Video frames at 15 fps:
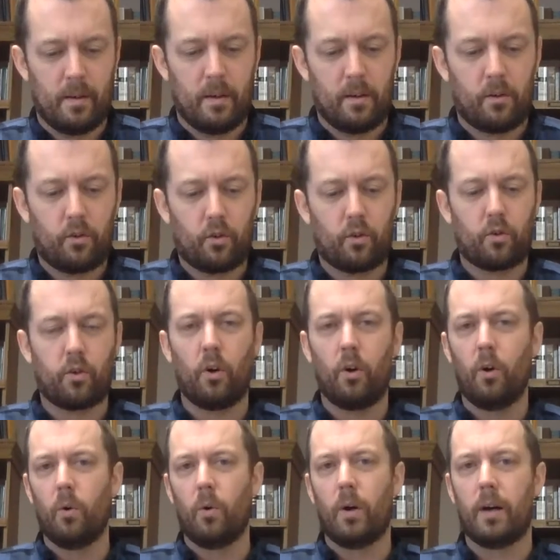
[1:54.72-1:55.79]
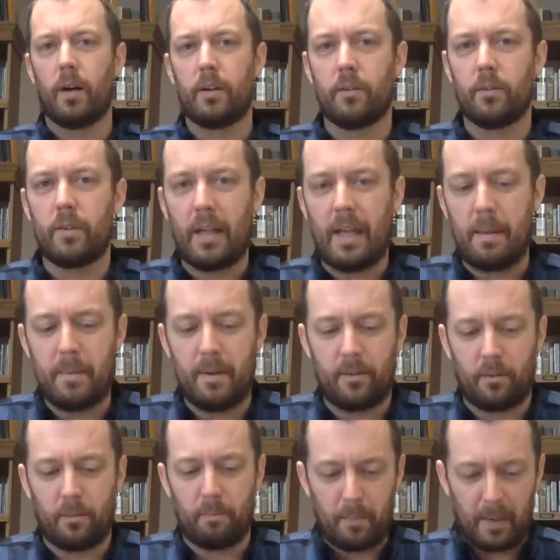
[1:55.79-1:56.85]
so your name
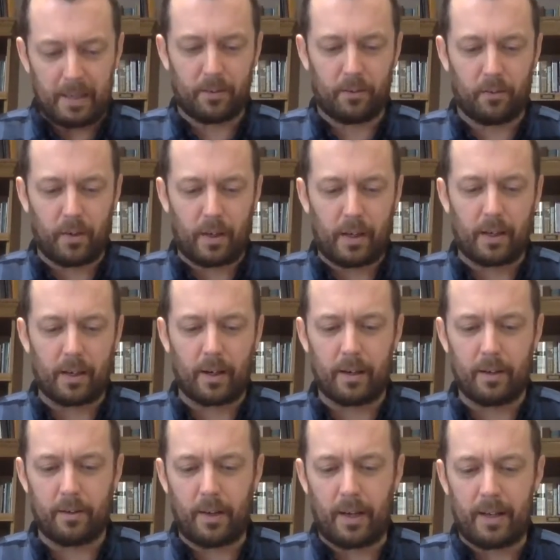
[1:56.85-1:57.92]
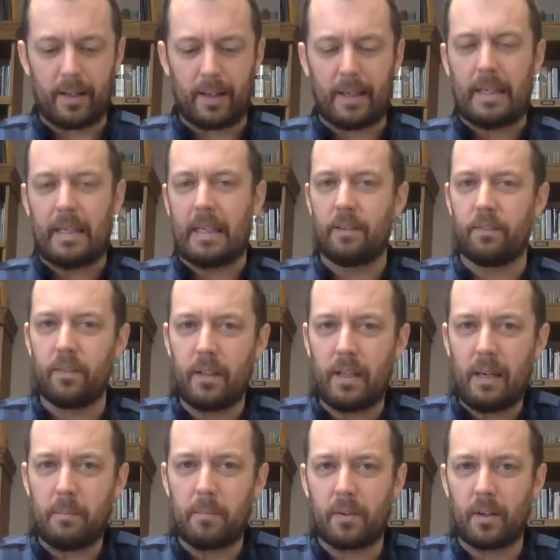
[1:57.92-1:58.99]
is Mutzi. Is that a given
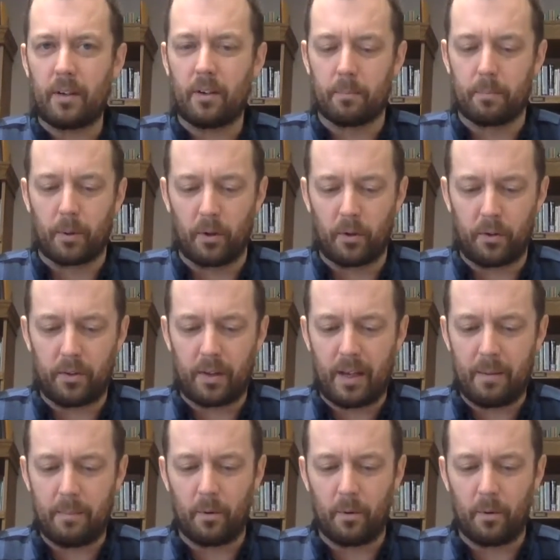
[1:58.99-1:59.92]
name? Is that your birth name,